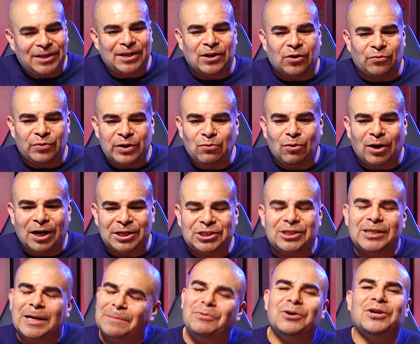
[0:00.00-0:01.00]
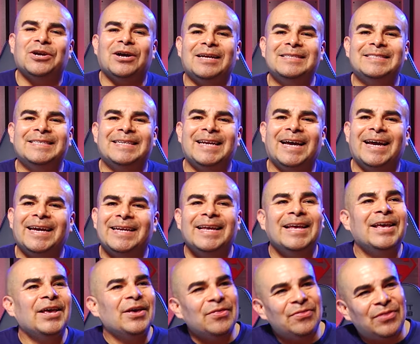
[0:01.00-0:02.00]
gonna rewatch Leprechaun tonight,
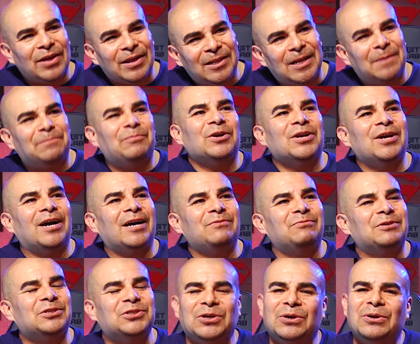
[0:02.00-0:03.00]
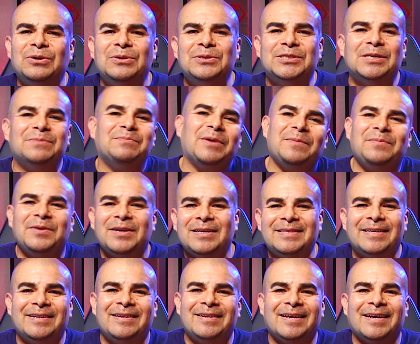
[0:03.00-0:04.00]
then Leprechaun Returns, and maybe a
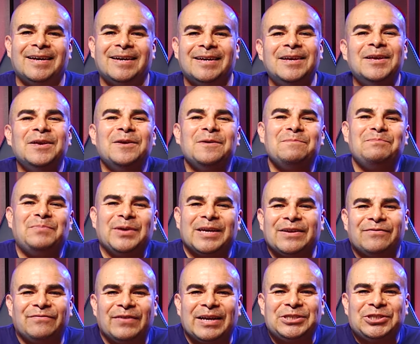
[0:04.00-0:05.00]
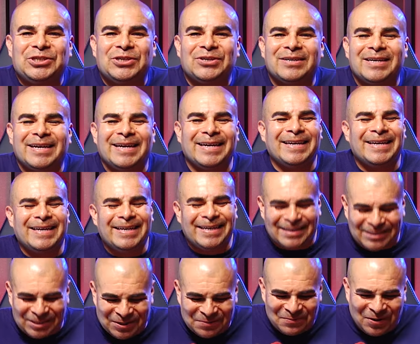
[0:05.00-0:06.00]
little Big Adventure
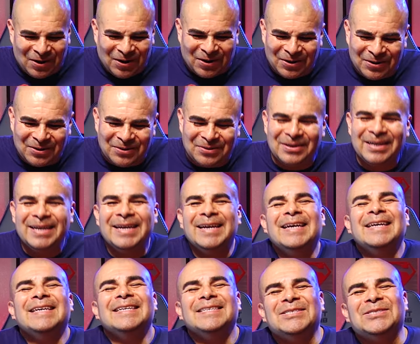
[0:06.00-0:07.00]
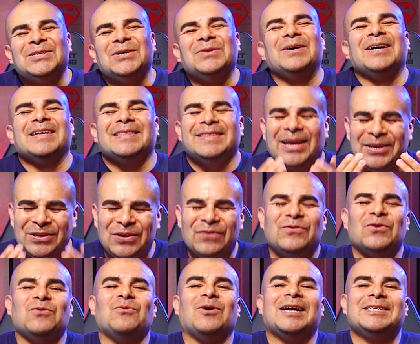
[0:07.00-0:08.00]
tomorrow. So thank you
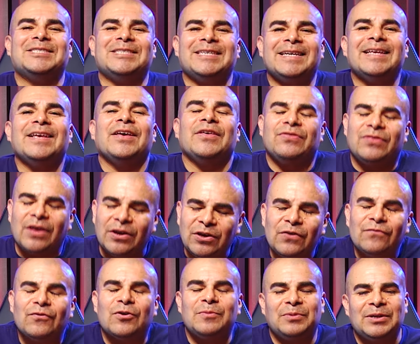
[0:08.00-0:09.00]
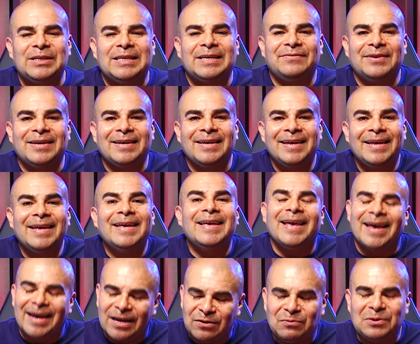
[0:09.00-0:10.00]
for watching. Thank you for believing,
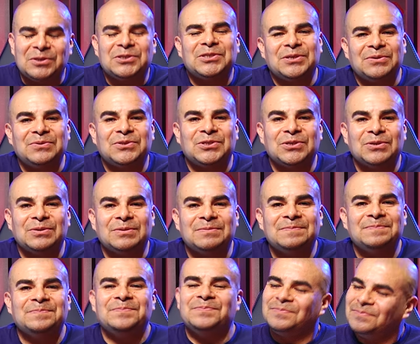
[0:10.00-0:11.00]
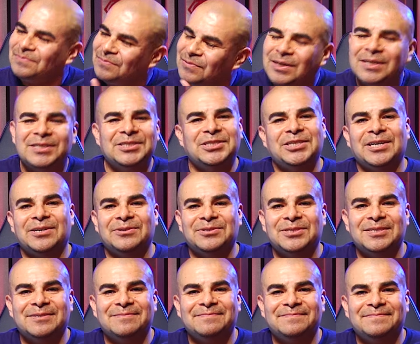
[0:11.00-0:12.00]
and we'll see you soon. Cheers.